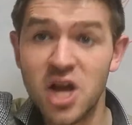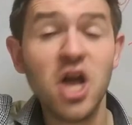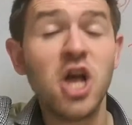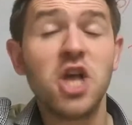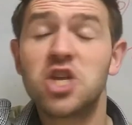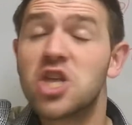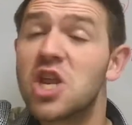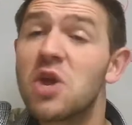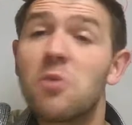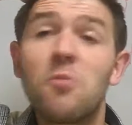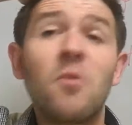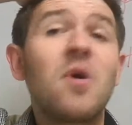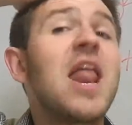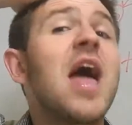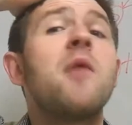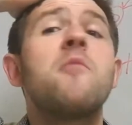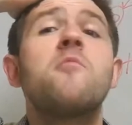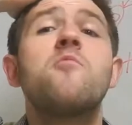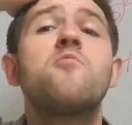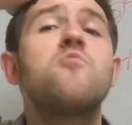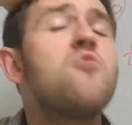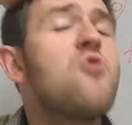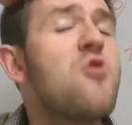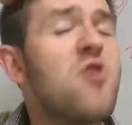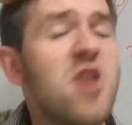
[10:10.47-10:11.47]
so that when
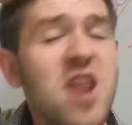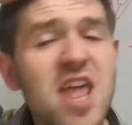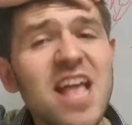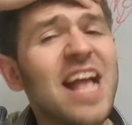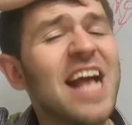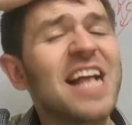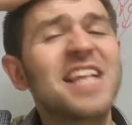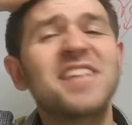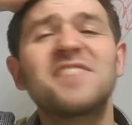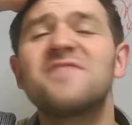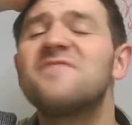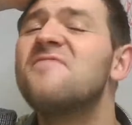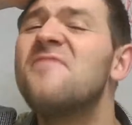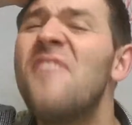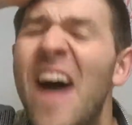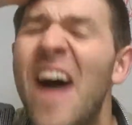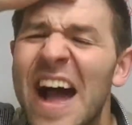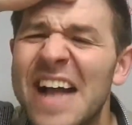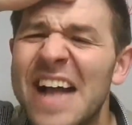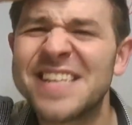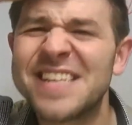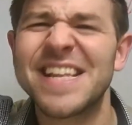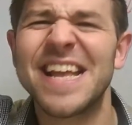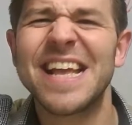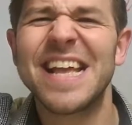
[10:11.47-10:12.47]
I'm running as
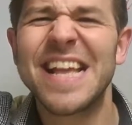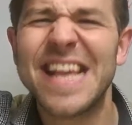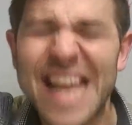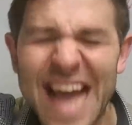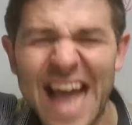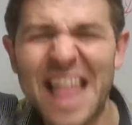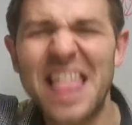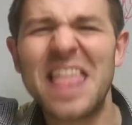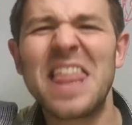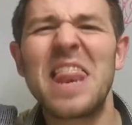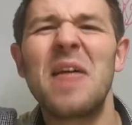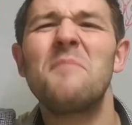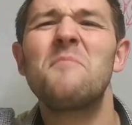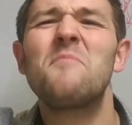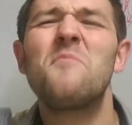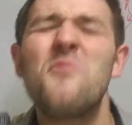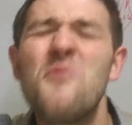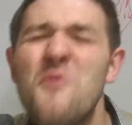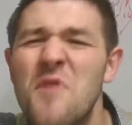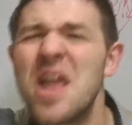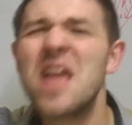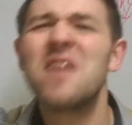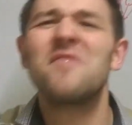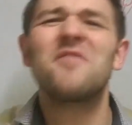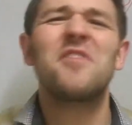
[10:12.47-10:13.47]
fast as I can and I'm
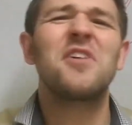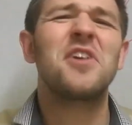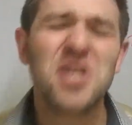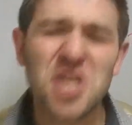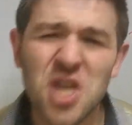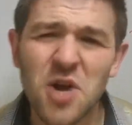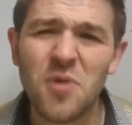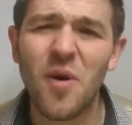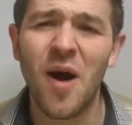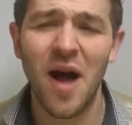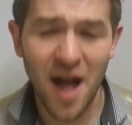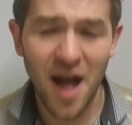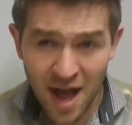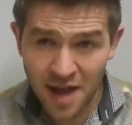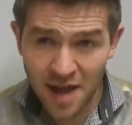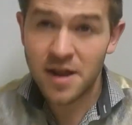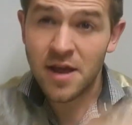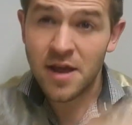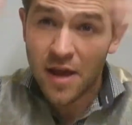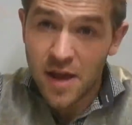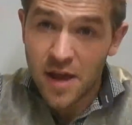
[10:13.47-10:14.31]
breathing so hard,